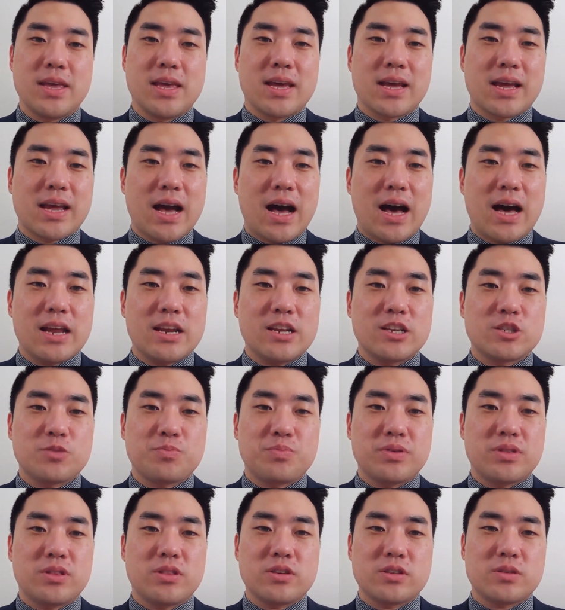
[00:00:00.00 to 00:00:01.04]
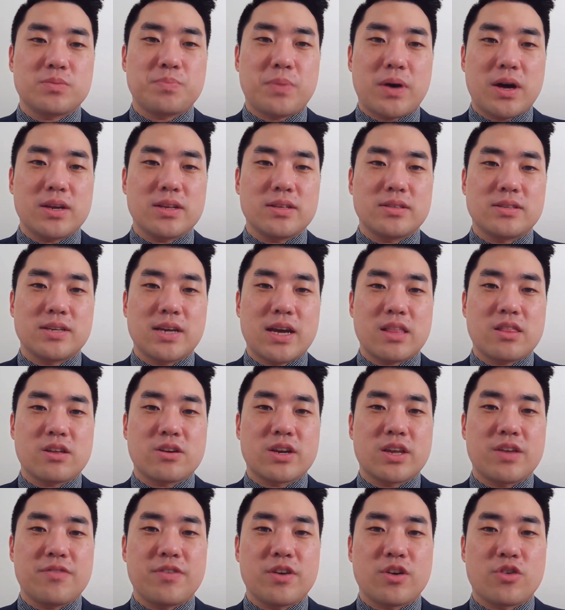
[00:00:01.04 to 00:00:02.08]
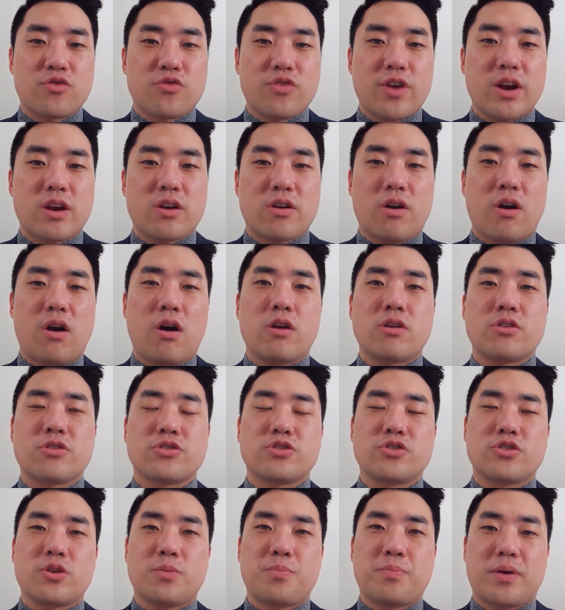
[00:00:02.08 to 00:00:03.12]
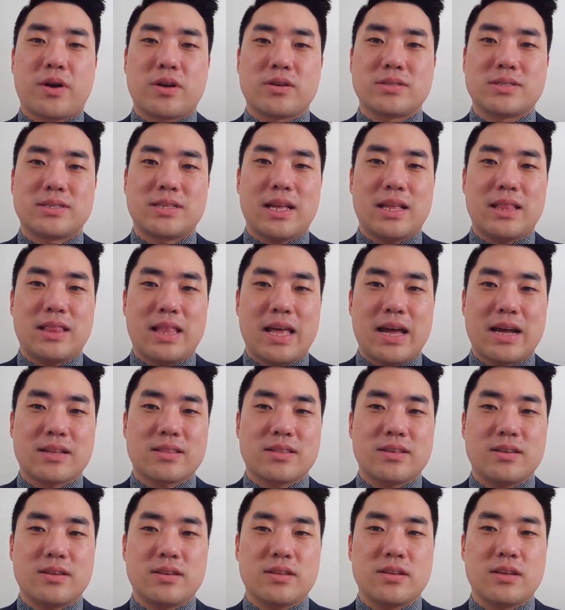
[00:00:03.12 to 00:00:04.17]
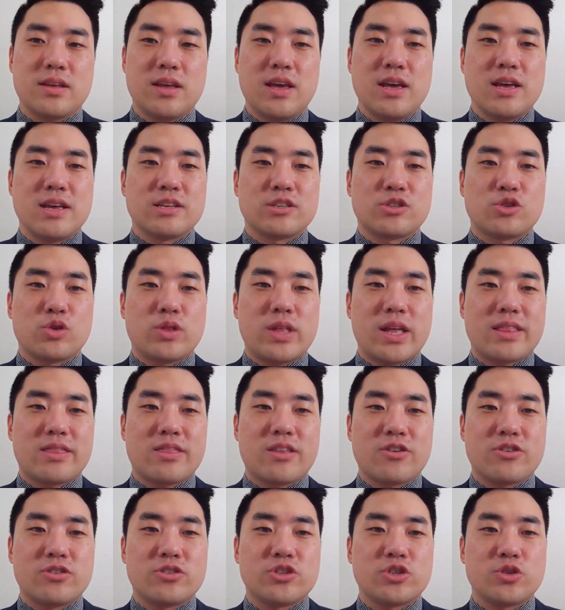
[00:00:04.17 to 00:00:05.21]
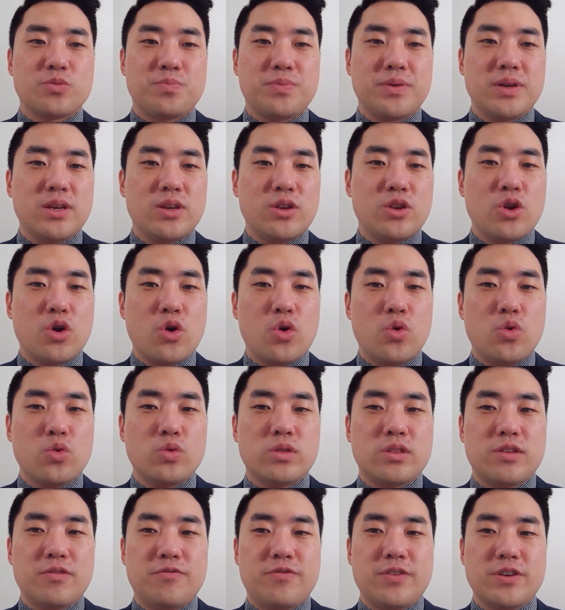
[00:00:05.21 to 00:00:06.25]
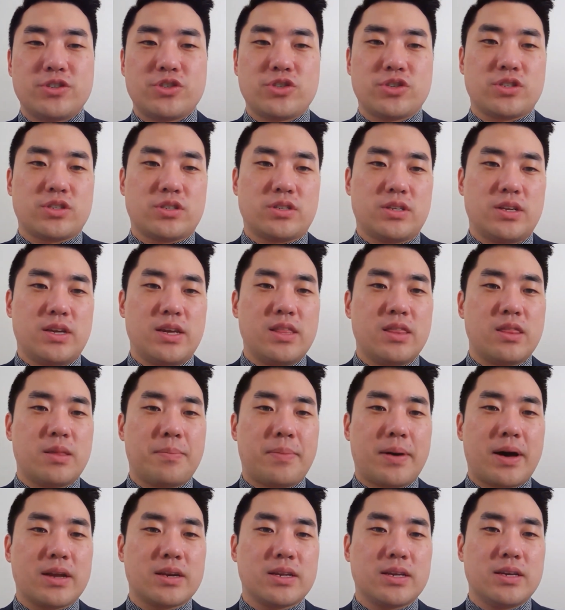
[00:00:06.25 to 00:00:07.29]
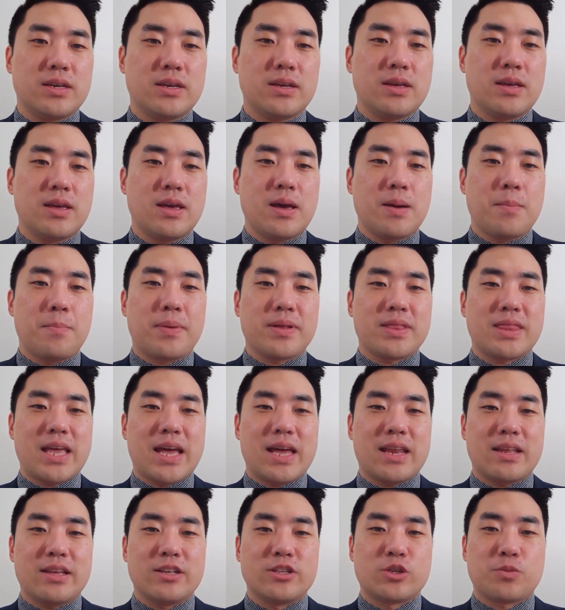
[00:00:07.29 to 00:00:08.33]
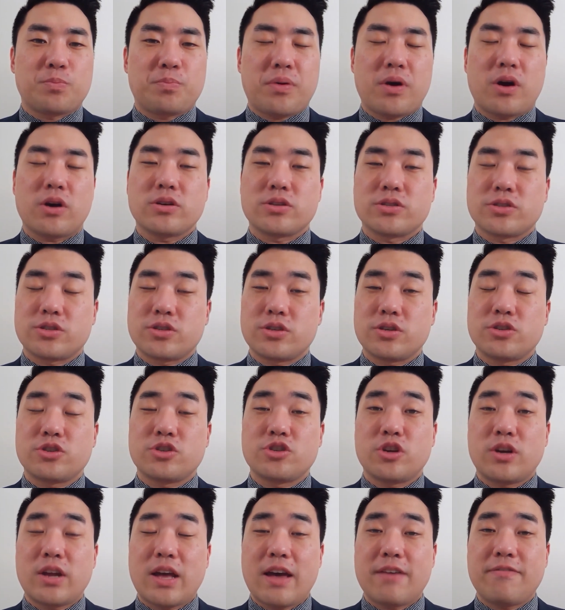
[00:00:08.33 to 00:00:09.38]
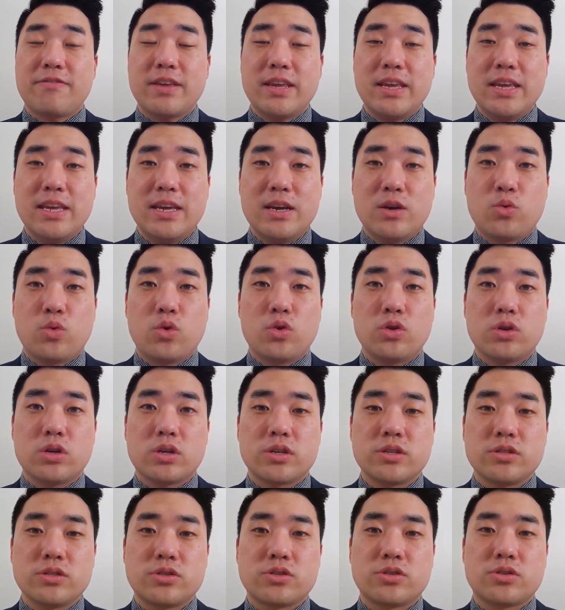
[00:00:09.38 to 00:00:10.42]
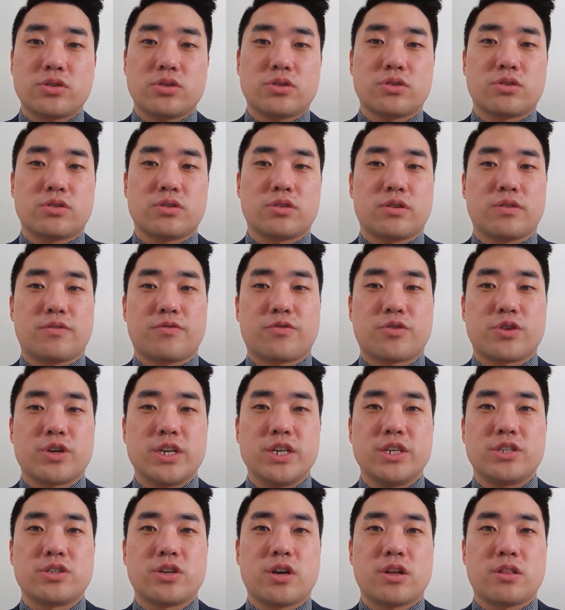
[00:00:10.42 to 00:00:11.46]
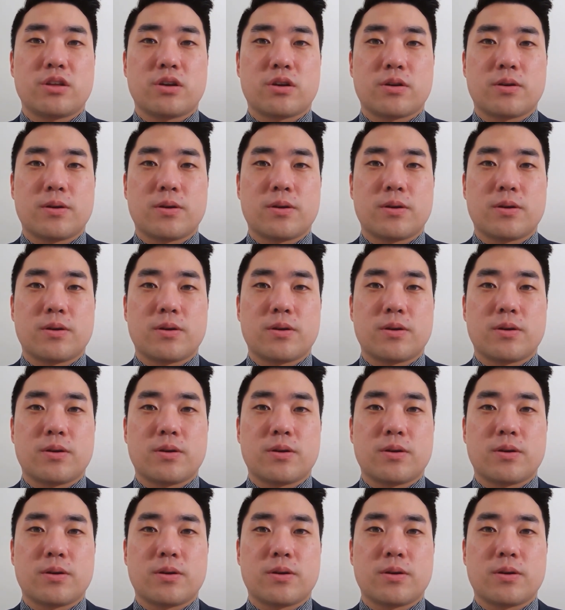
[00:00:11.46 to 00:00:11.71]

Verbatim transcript: God has put this body together, giving greater honor to the parts that lacked it, so that there should be no division in the body, but that its parts should have equal concern for each other.